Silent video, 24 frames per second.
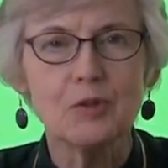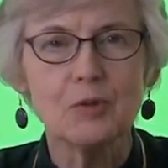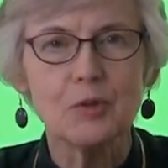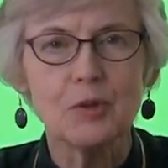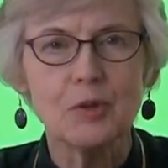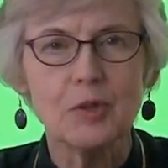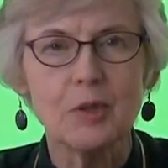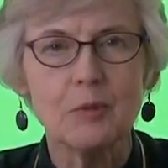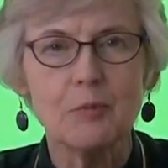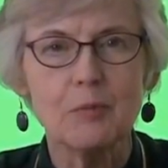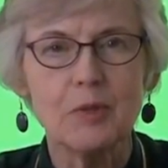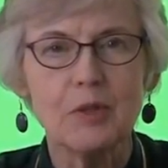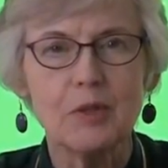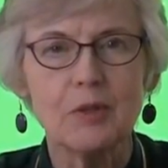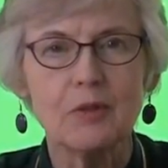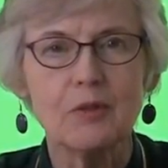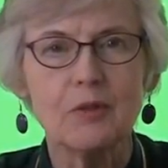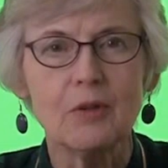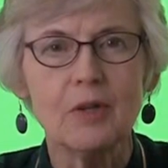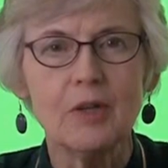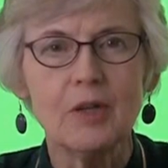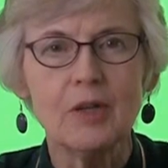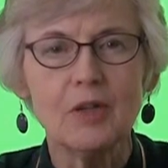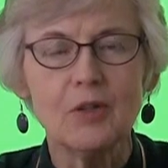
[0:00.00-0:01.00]
to come
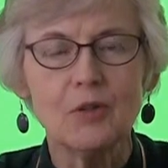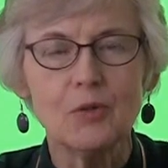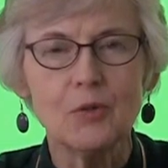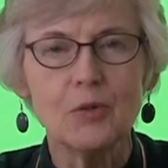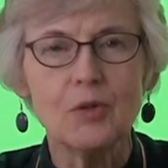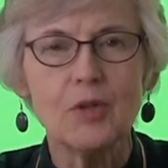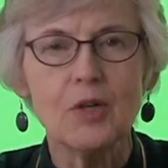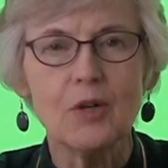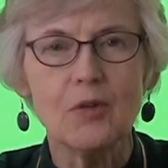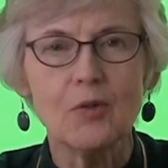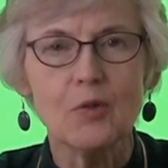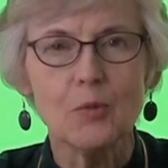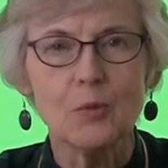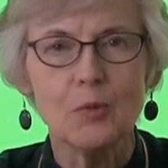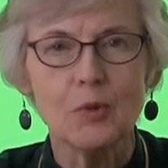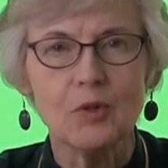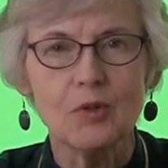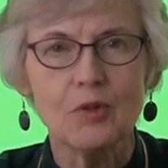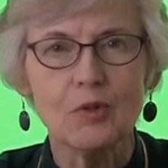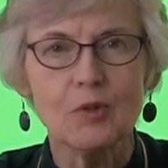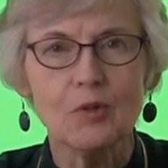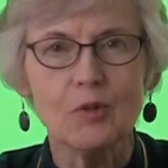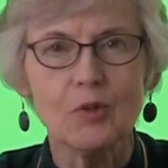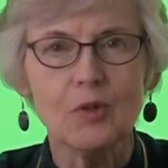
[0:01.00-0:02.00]
in, together
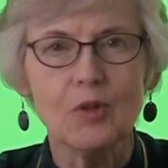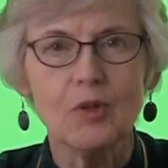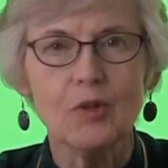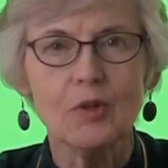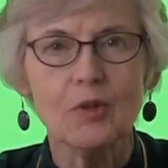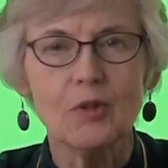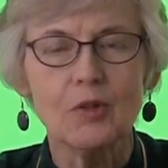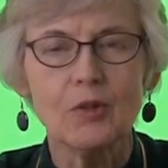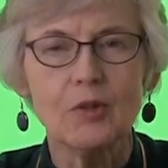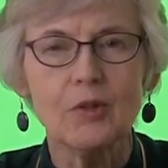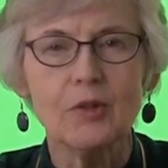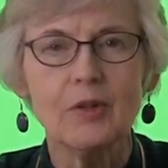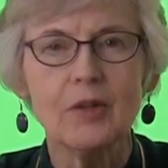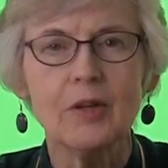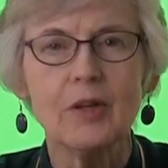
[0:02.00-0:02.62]
with their daughter.